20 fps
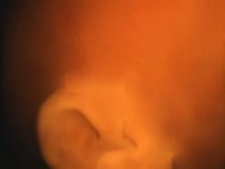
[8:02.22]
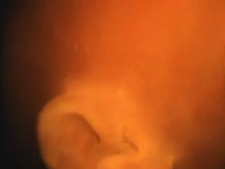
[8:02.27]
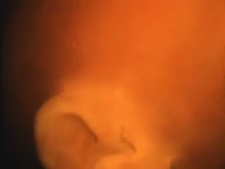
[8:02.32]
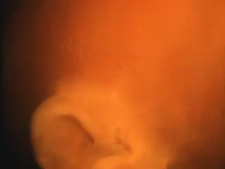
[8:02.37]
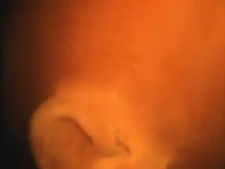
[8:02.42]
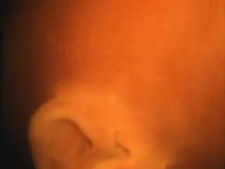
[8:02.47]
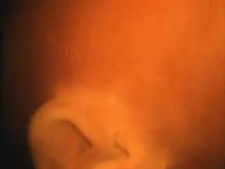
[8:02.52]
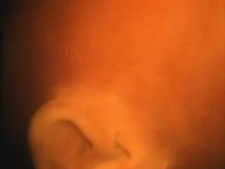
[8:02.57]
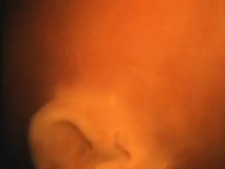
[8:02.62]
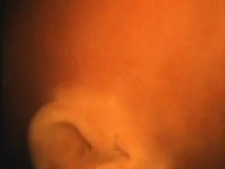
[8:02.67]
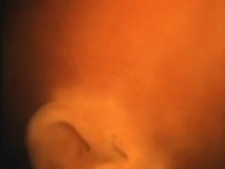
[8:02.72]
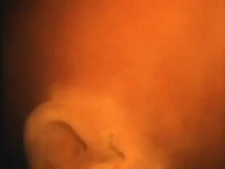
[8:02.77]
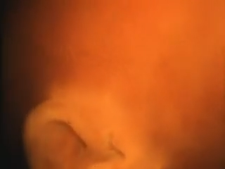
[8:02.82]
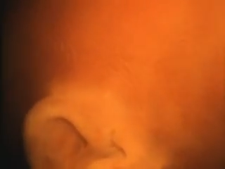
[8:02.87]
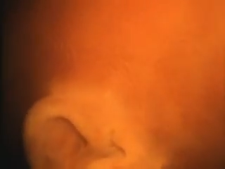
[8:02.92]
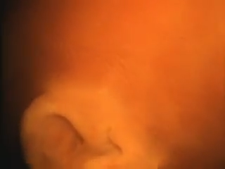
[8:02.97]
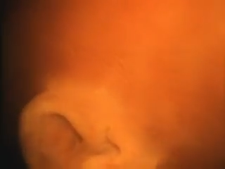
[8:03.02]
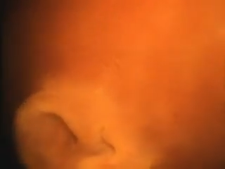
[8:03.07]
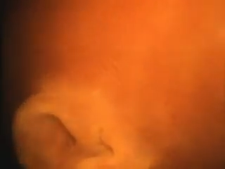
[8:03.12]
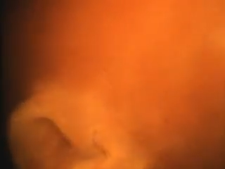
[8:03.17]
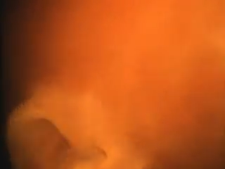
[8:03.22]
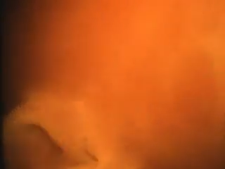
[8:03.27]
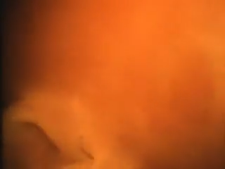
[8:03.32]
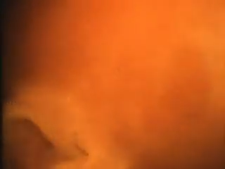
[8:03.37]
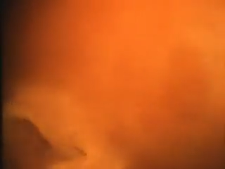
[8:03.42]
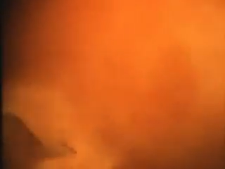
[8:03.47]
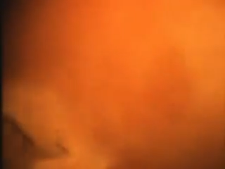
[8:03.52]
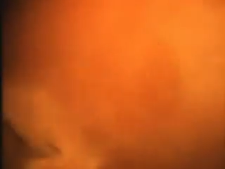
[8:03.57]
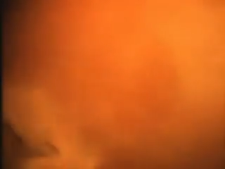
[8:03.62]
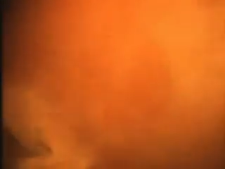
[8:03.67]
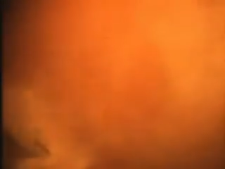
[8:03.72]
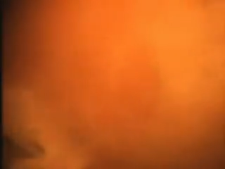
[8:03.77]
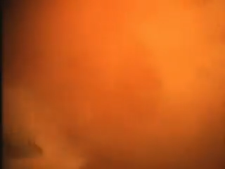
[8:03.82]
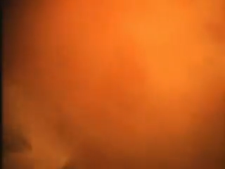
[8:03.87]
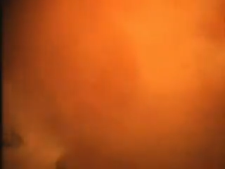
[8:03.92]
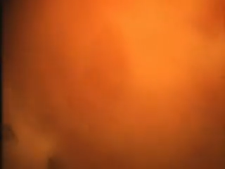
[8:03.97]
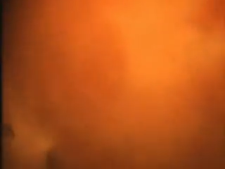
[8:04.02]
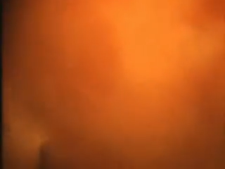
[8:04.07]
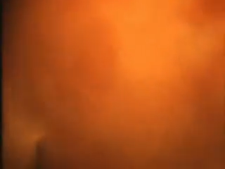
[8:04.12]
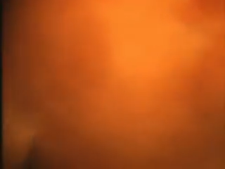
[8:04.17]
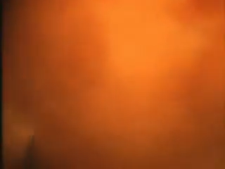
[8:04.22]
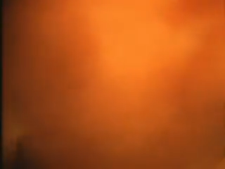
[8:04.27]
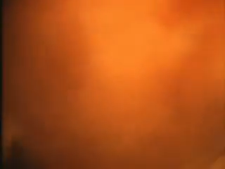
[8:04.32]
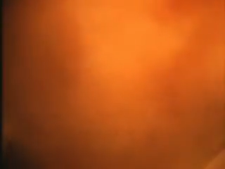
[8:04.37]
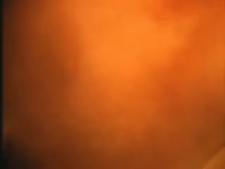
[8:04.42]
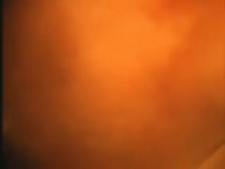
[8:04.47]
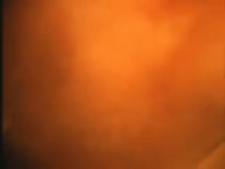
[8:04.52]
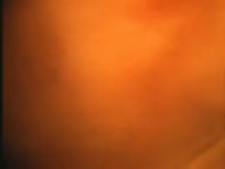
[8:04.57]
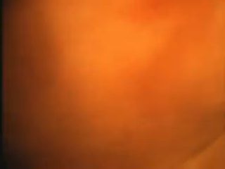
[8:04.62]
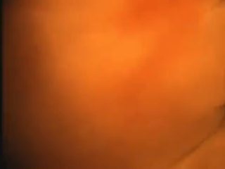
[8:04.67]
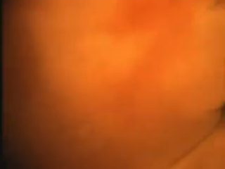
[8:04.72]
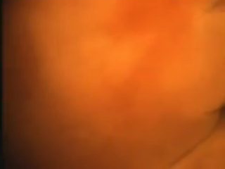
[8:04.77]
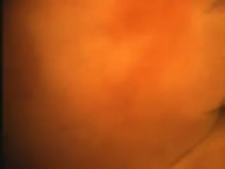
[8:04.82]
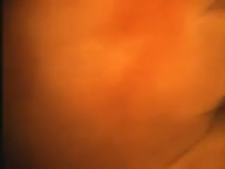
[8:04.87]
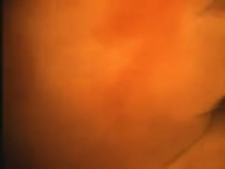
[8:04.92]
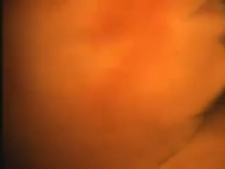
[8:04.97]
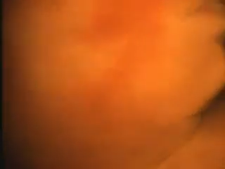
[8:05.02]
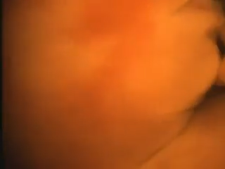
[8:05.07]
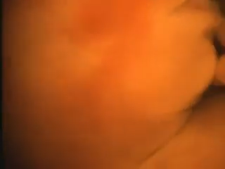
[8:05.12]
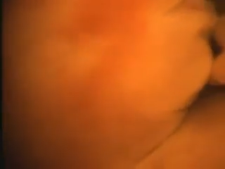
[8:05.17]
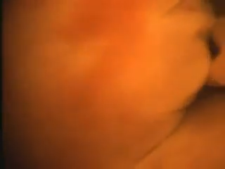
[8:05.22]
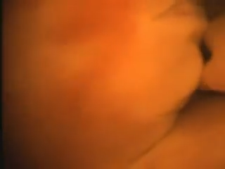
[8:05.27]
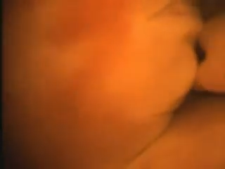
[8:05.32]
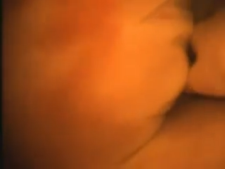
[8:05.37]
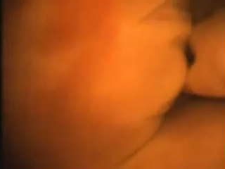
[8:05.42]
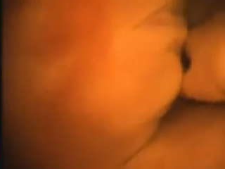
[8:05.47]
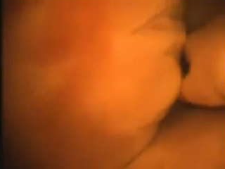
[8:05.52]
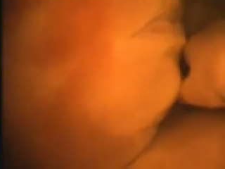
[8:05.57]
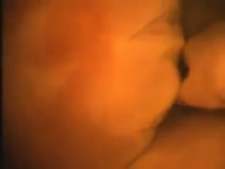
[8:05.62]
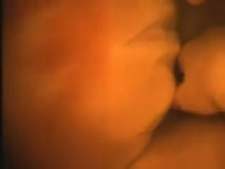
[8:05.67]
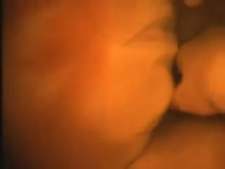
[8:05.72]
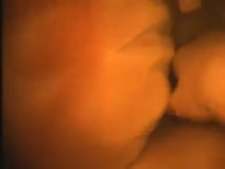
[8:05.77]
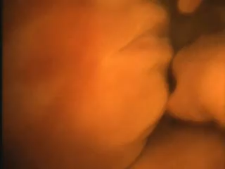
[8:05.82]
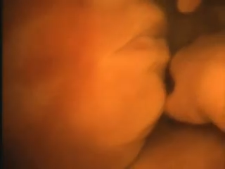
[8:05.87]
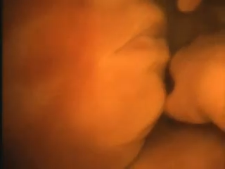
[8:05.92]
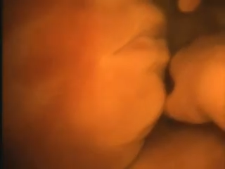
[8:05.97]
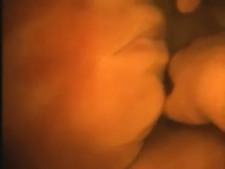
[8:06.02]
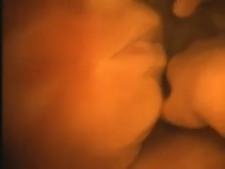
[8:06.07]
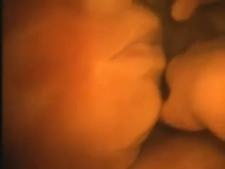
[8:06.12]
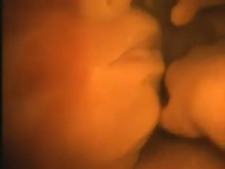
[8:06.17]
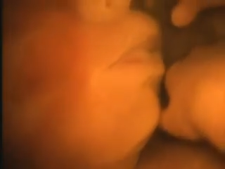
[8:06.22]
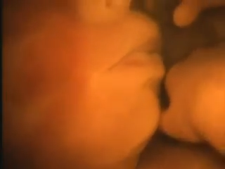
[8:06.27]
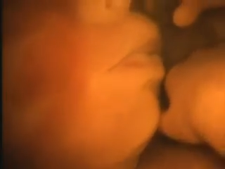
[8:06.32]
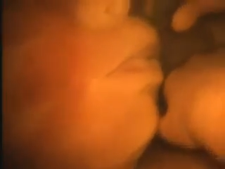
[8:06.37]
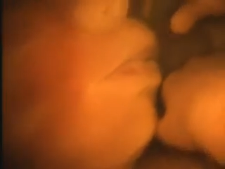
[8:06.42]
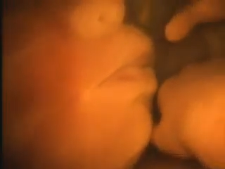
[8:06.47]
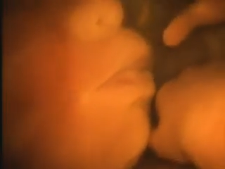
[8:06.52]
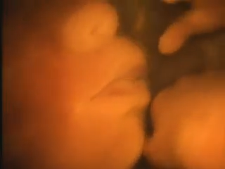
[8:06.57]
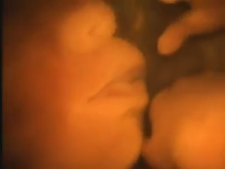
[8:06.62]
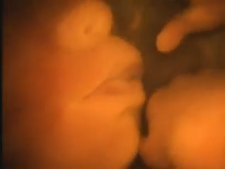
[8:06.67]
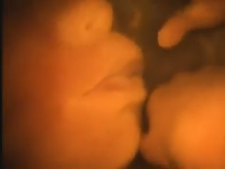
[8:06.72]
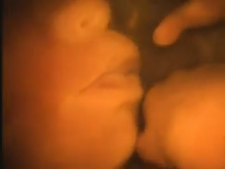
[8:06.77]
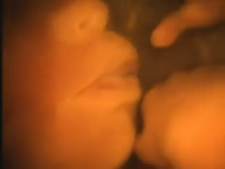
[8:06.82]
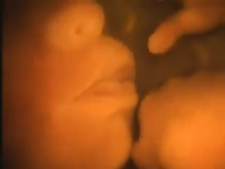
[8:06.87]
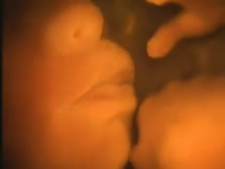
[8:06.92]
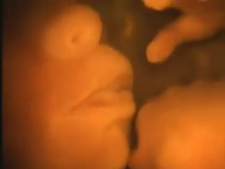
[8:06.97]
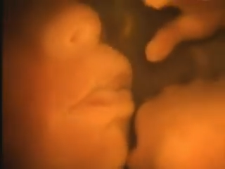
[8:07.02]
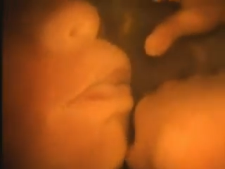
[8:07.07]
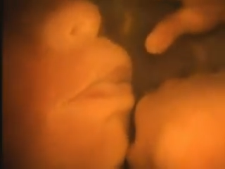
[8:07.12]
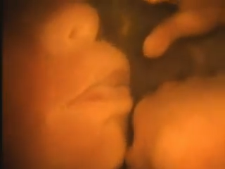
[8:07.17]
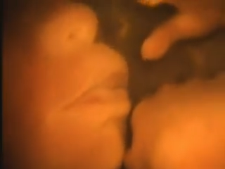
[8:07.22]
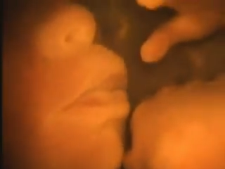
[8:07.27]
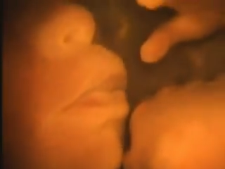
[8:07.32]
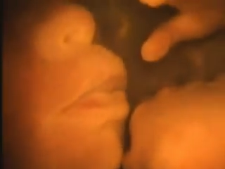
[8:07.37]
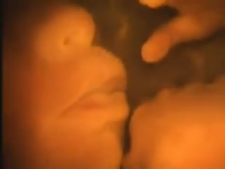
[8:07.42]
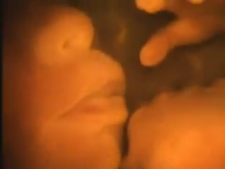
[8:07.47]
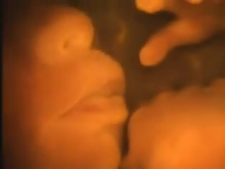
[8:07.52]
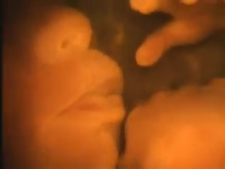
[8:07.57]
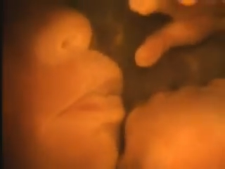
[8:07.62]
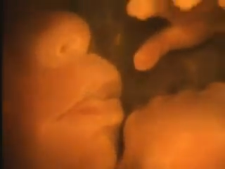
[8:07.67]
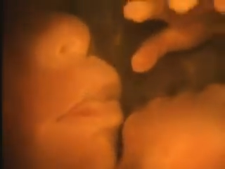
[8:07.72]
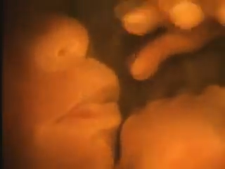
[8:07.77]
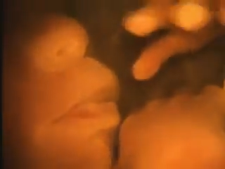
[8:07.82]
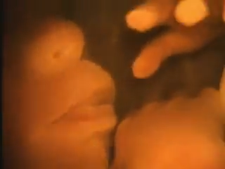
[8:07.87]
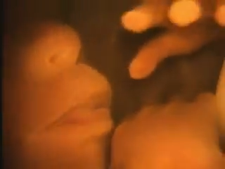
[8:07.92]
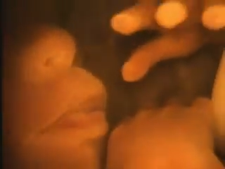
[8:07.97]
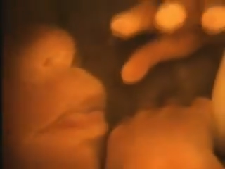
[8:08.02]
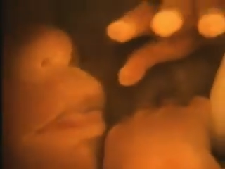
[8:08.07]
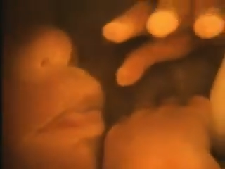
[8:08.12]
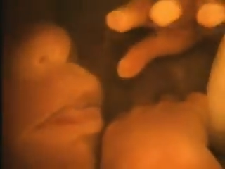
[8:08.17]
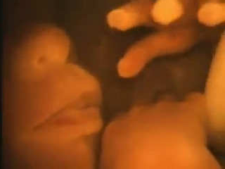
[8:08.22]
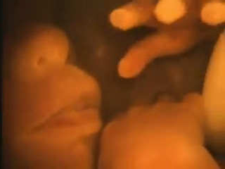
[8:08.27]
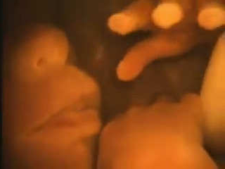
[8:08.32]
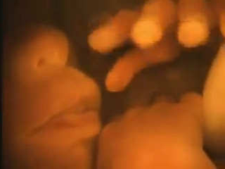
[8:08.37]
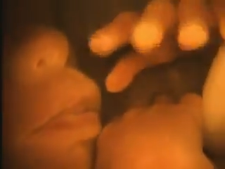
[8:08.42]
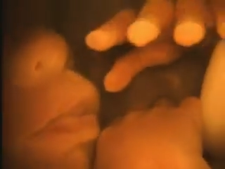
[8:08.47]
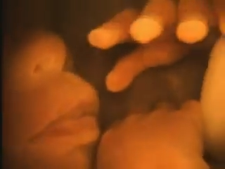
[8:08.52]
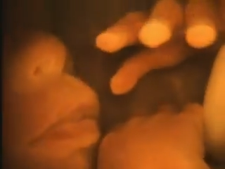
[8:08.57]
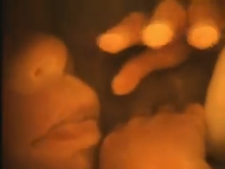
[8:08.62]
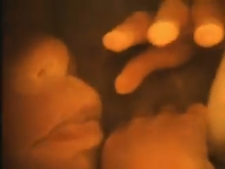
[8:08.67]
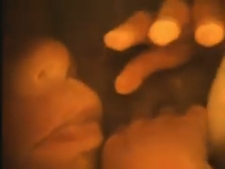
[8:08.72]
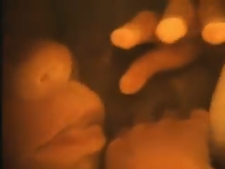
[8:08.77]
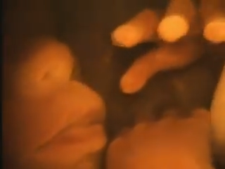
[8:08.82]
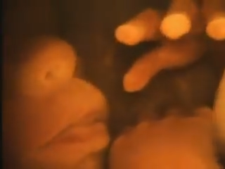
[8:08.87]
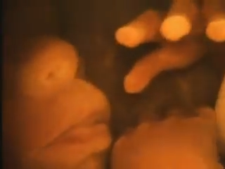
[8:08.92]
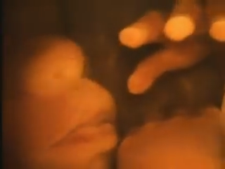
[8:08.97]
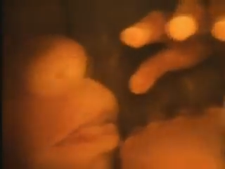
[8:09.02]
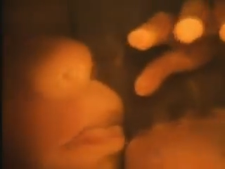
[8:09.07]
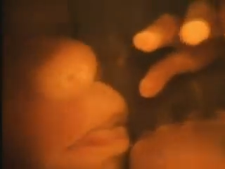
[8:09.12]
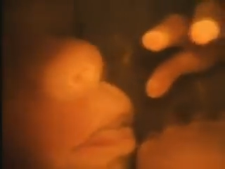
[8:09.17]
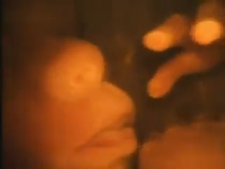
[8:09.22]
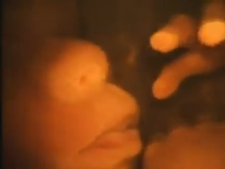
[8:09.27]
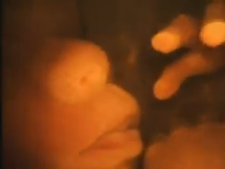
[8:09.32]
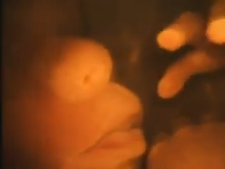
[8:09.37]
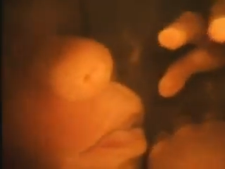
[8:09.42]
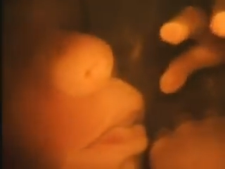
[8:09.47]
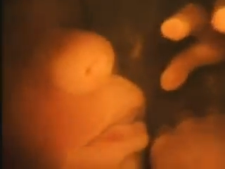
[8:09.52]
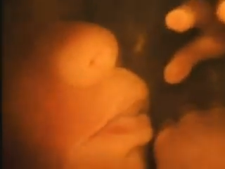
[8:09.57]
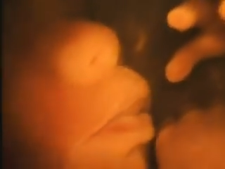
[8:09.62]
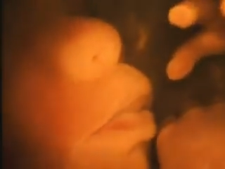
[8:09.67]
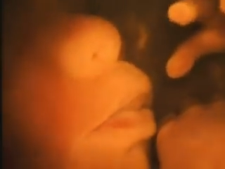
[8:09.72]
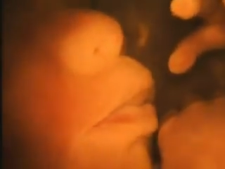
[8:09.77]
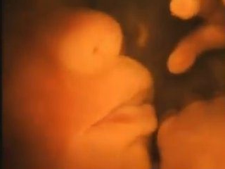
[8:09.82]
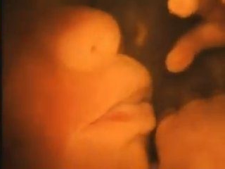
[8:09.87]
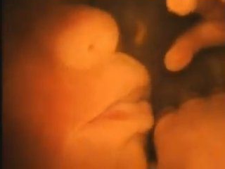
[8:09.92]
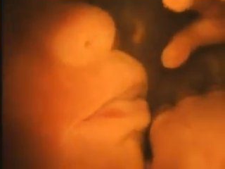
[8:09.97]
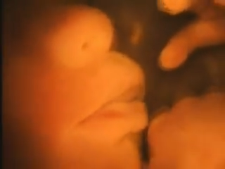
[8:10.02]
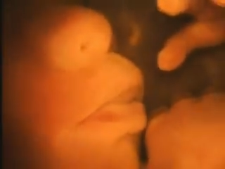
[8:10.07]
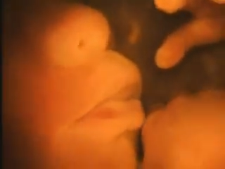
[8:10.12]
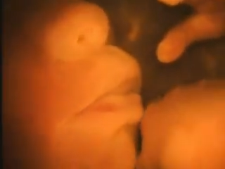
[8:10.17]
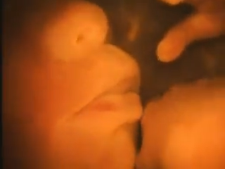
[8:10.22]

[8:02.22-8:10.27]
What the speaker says: (no speaker visible)